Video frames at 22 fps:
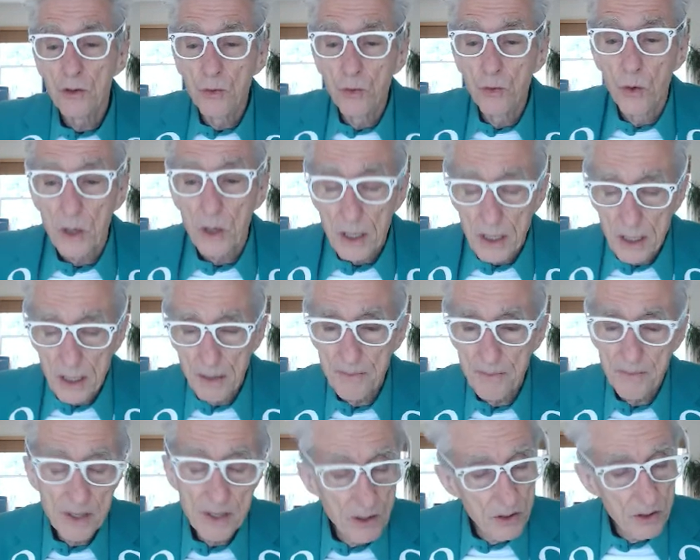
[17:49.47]
work up,
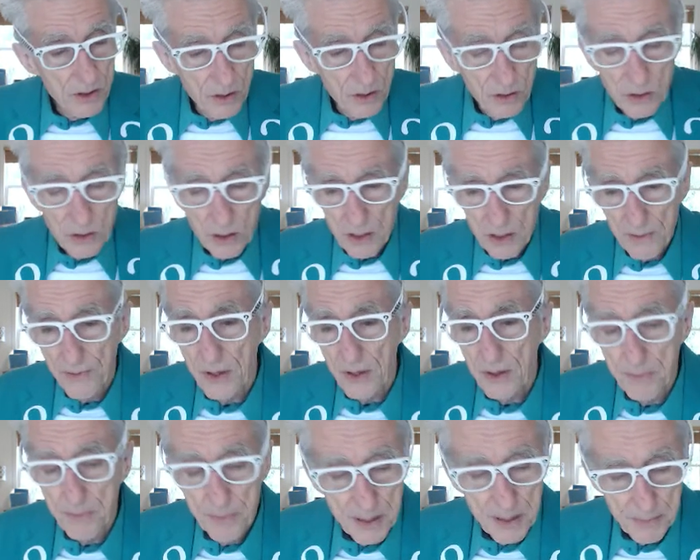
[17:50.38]
you're looking for
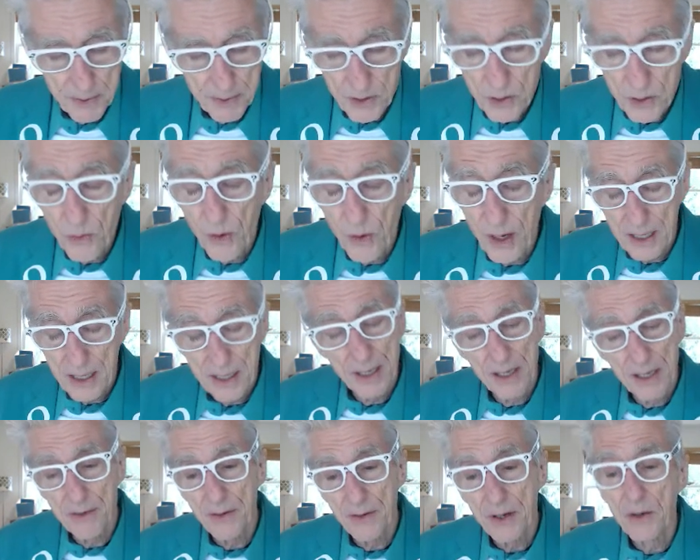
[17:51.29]
people you want to
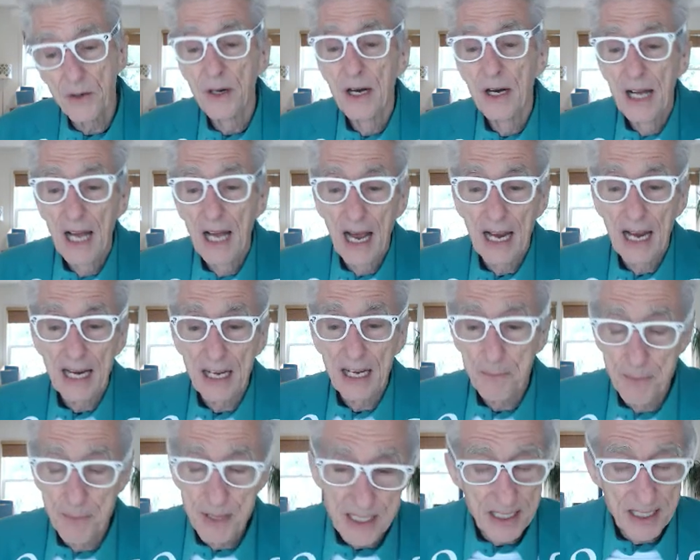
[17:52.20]
interview and get
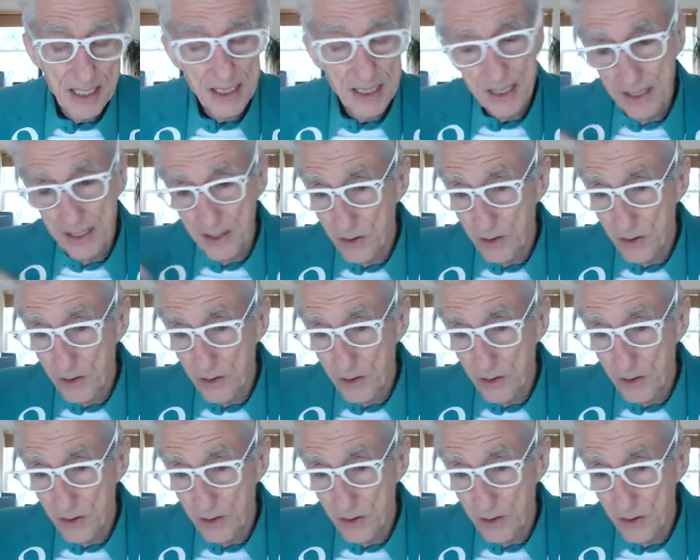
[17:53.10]
business, and